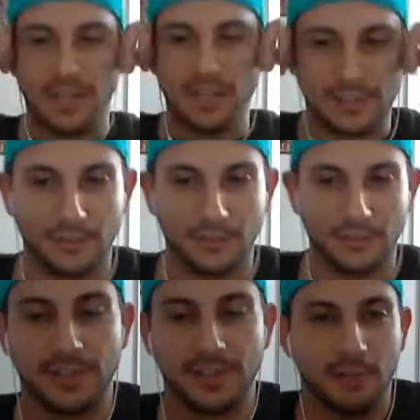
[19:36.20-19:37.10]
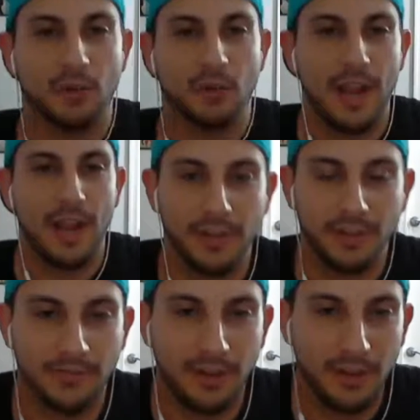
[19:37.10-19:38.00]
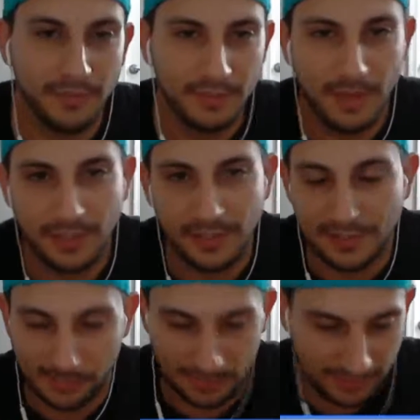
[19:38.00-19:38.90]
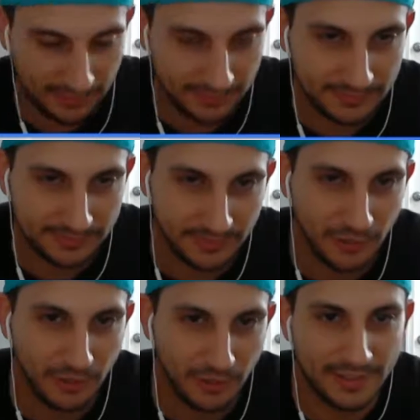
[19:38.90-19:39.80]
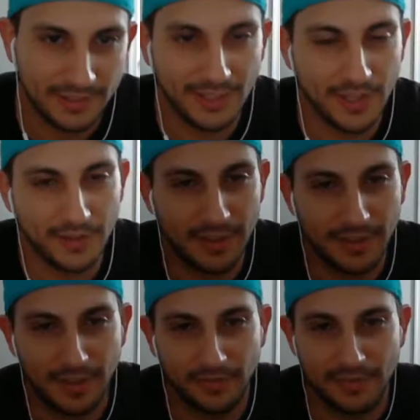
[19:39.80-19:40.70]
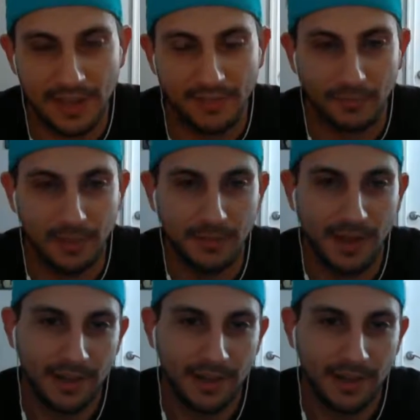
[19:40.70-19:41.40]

assume there's a lot more effort involved in making something look like a F7 remake.